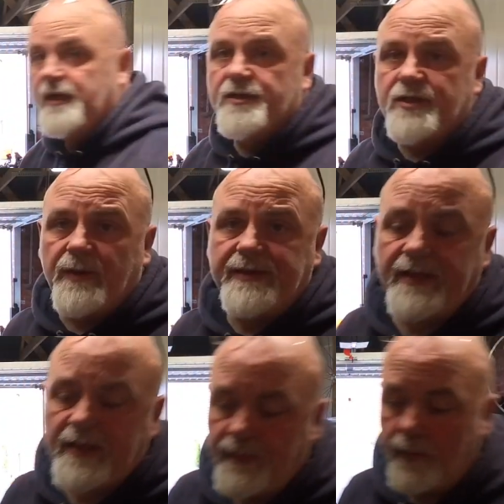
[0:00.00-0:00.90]
So I
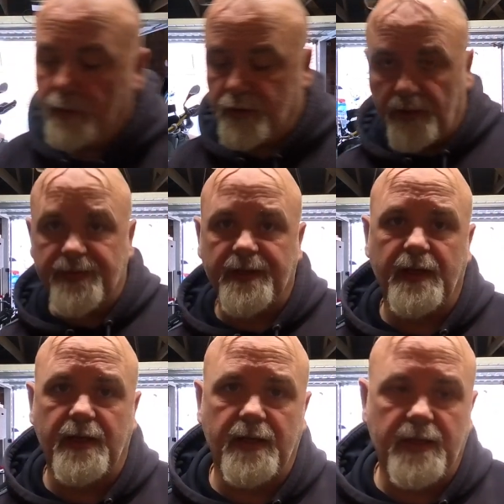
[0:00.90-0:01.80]
did a couple more jobs
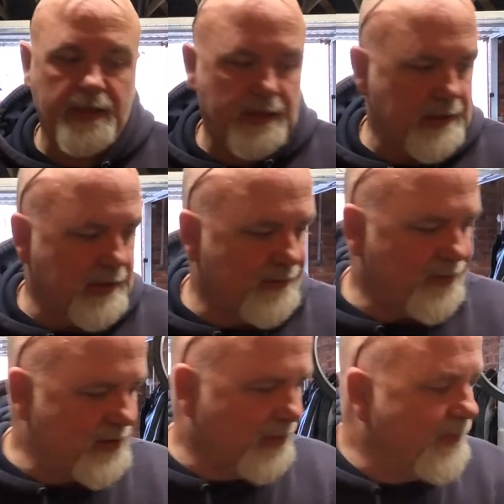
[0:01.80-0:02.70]

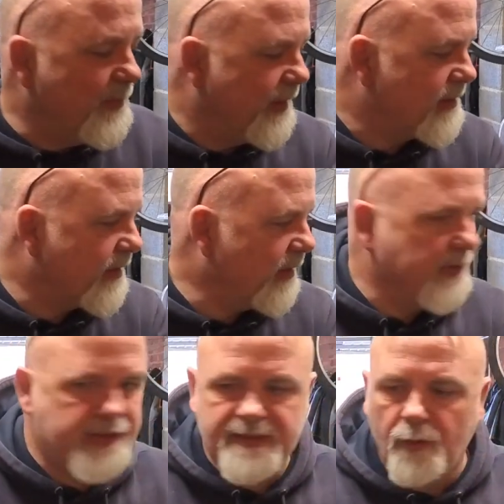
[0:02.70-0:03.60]
after I stopped filming yesterday,
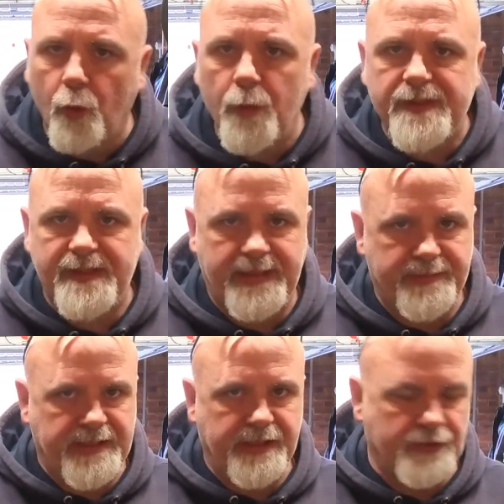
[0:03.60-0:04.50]
which is always the
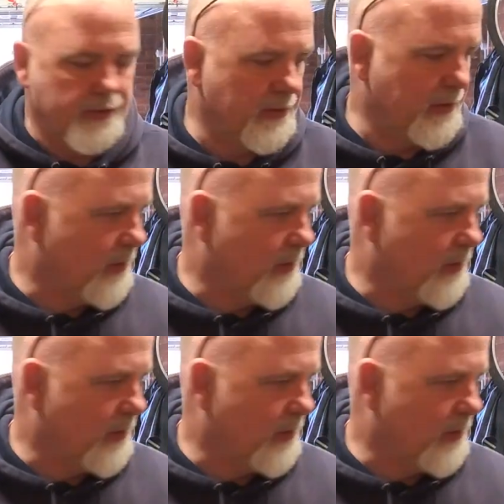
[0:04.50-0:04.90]
temptation